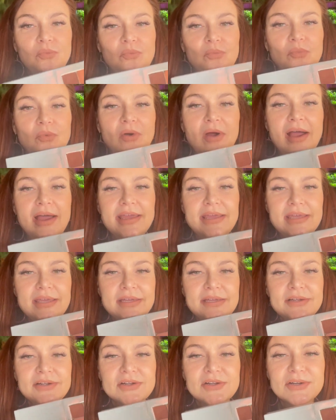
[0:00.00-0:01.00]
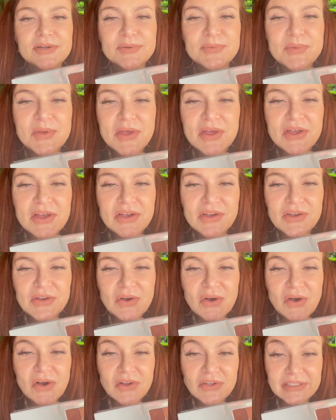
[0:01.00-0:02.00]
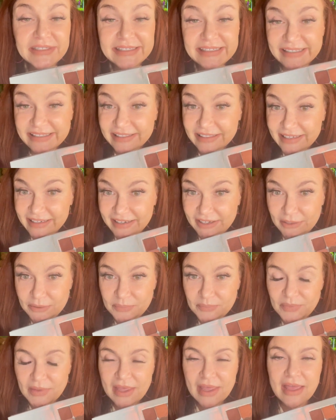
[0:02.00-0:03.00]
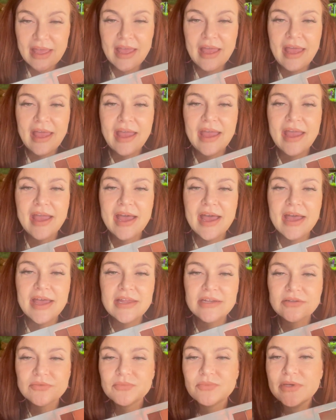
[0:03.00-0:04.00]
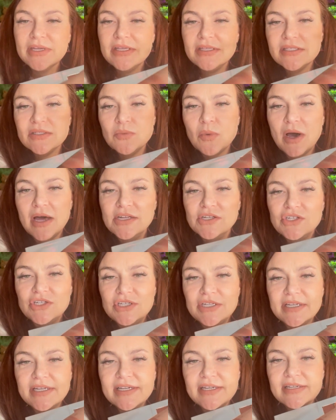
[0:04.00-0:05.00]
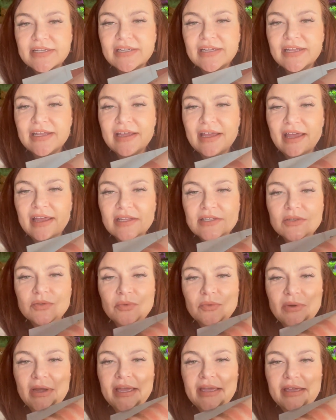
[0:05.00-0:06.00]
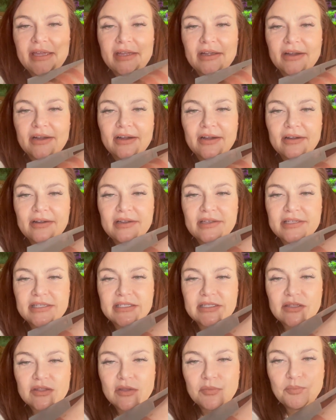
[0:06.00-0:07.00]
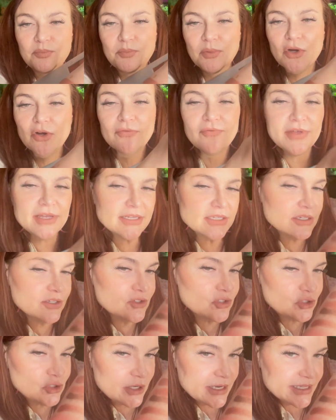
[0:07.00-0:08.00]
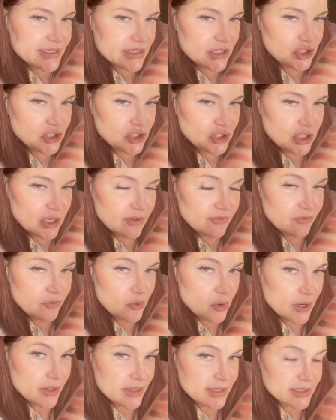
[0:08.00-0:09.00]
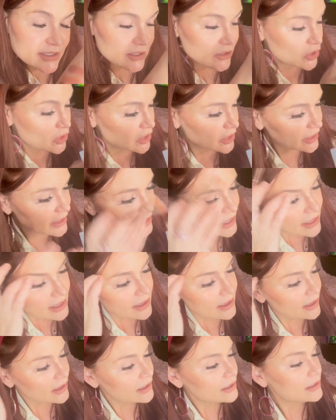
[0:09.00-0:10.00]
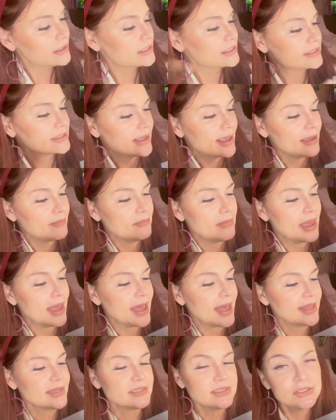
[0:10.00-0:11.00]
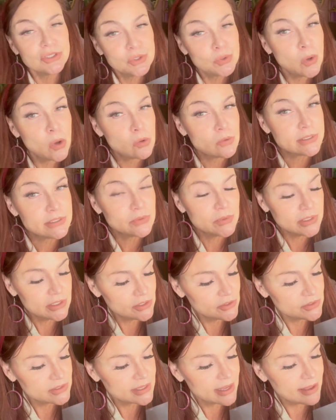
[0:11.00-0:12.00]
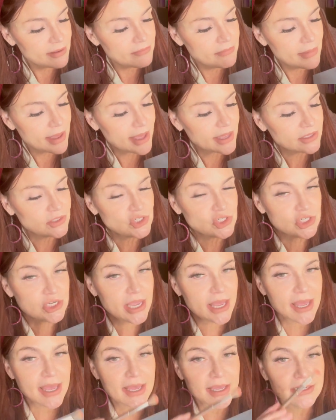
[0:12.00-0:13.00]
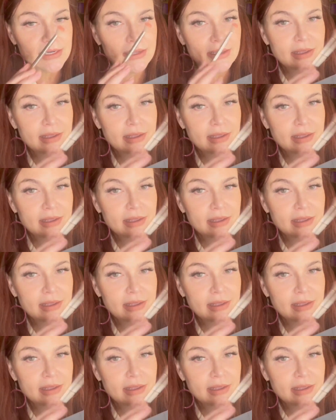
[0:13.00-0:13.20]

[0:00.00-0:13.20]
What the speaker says: right here called Claire, and we swatched it. It's right here. It's the perfect transition shade for this look. It is a matte. You always want to use a matte shade